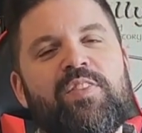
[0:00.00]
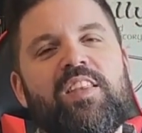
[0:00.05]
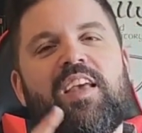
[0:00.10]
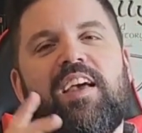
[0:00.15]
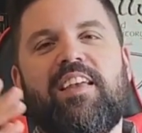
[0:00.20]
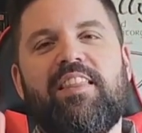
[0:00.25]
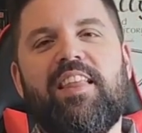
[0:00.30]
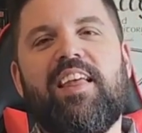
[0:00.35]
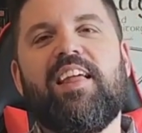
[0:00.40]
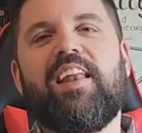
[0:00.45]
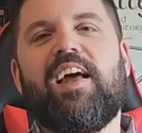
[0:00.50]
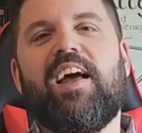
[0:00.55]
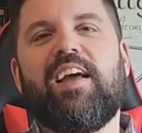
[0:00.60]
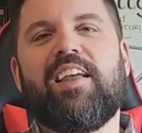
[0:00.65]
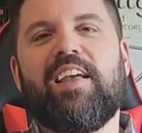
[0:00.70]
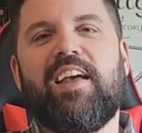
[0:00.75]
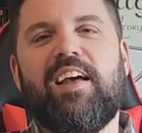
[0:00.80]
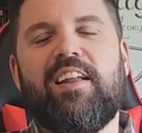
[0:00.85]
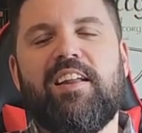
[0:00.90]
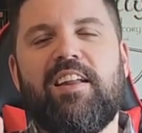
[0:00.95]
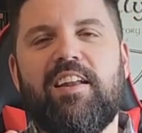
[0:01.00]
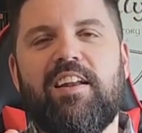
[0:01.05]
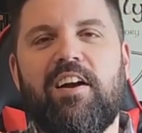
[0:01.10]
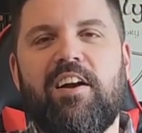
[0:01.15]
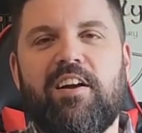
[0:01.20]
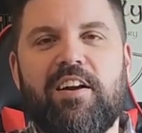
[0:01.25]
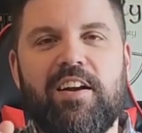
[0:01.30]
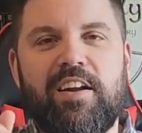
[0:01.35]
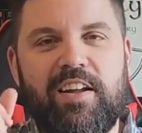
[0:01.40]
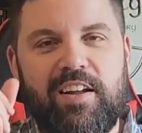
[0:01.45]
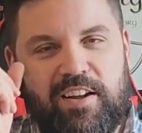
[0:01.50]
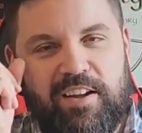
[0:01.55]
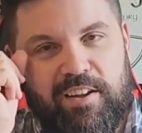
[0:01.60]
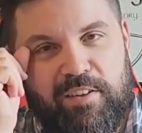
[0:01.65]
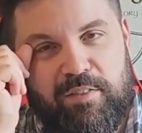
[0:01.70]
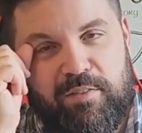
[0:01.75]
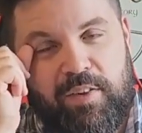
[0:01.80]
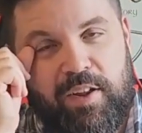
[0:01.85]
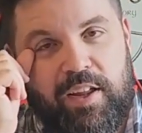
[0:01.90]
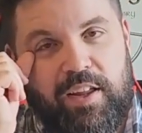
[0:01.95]
And then I got an arc
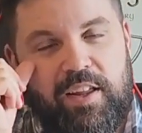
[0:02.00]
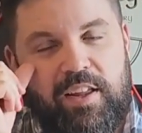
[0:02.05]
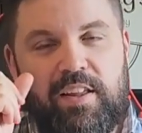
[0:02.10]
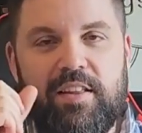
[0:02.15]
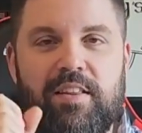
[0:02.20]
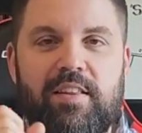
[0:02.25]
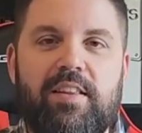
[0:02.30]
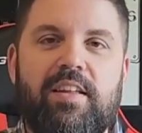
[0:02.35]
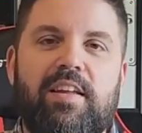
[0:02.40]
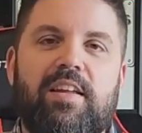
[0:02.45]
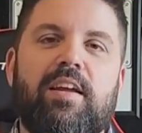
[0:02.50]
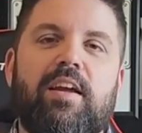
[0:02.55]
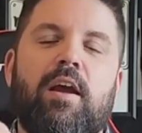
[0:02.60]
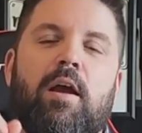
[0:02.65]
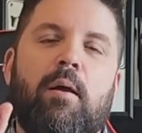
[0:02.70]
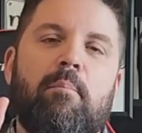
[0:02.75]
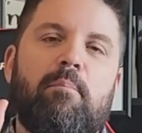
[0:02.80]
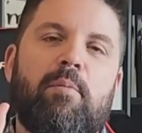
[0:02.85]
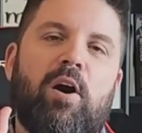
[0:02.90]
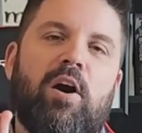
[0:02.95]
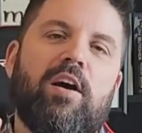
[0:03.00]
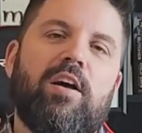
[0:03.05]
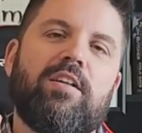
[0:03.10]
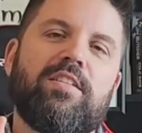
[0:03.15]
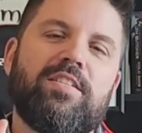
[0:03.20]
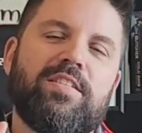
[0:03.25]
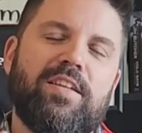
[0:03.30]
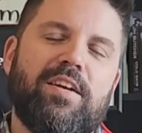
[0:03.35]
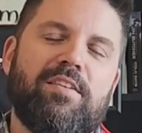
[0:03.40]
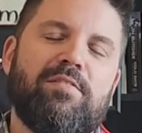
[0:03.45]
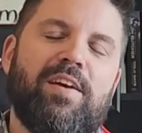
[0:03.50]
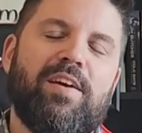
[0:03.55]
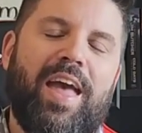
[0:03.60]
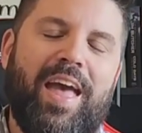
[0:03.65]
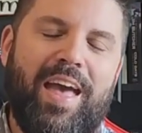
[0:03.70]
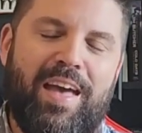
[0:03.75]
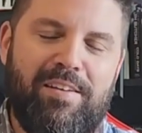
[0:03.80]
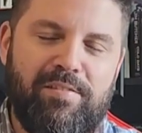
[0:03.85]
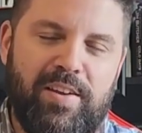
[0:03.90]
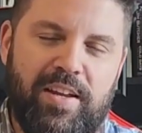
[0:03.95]
of The Pawns of
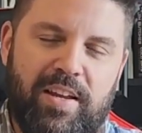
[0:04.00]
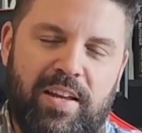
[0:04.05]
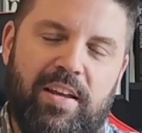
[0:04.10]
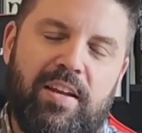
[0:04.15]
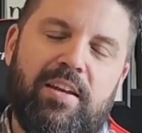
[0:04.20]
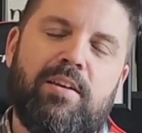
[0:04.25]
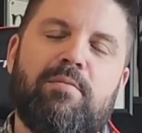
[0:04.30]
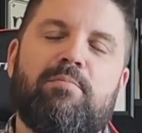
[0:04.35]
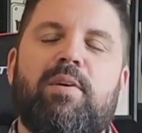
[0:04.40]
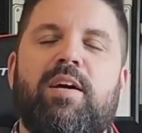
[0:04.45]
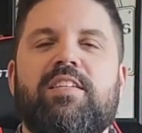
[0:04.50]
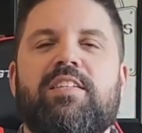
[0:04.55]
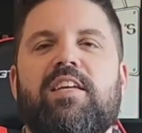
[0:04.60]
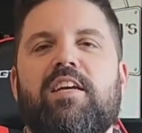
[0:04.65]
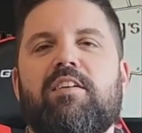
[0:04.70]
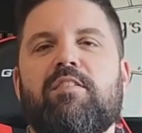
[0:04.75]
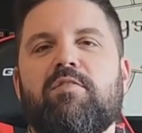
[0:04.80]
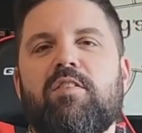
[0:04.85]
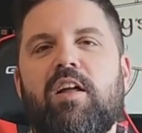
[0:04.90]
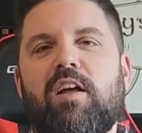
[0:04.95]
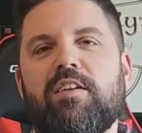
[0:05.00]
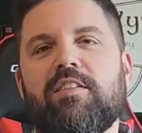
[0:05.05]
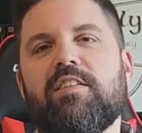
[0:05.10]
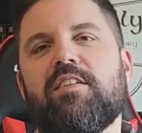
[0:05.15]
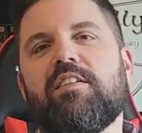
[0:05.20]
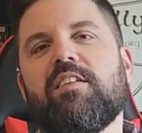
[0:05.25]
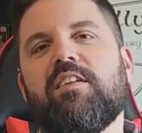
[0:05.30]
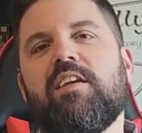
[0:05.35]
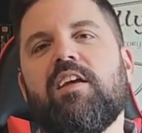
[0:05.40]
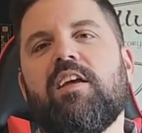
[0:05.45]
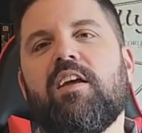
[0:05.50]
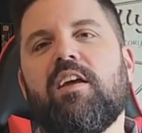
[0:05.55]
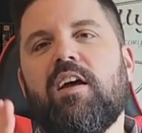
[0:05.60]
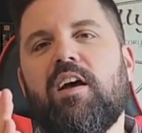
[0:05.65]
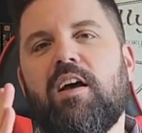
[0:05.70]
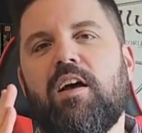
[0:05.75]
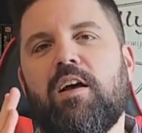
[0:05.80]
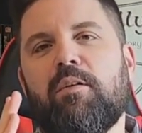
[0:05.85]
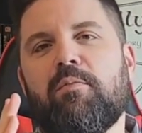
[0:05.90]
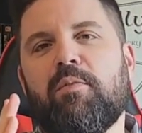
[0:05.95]
Havoc by Dave Lawson,
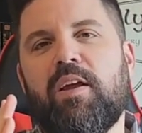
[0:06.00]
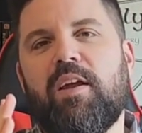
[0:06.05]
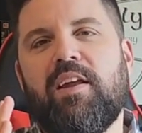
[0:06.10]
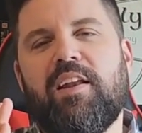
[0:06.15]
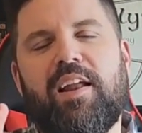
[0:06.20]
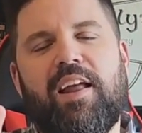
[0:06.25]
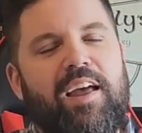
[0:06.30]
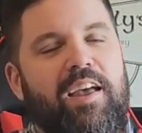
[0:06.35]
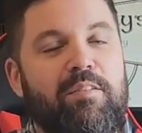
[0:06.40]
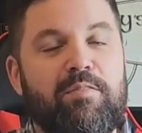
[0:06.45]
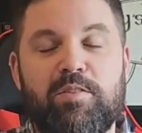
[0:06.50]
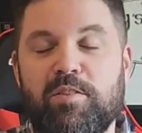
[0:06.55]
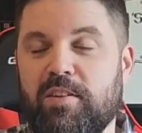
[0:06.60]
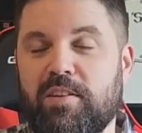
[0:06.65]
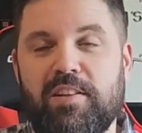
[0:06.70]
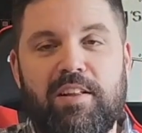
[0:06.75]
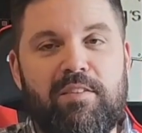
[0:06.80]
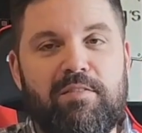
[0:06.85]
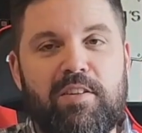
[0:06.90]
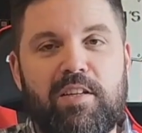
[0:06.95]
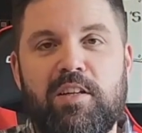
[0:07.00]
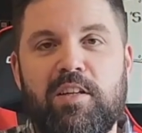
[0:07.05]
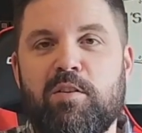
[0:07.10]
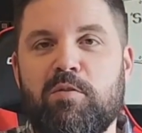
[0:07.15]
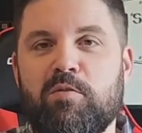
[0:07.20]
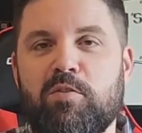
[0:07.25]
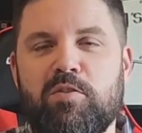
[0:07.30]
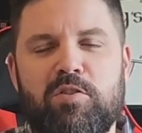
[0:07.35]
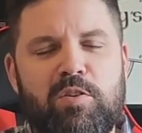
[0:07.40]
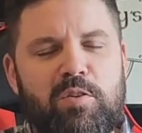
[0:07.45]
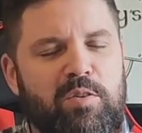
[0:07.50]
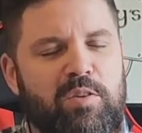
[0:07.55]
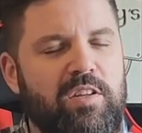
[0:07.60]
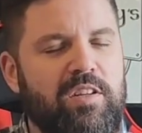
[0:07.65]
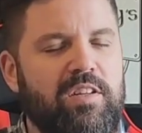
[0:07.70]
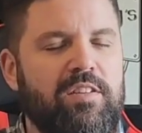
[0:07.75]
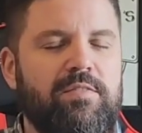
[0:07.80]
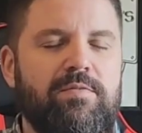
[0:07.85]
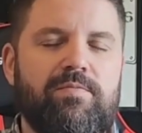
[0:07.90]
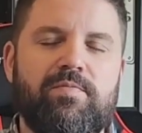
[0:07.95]
and I absolutely loved it. It was so
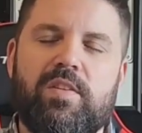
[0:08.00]
good.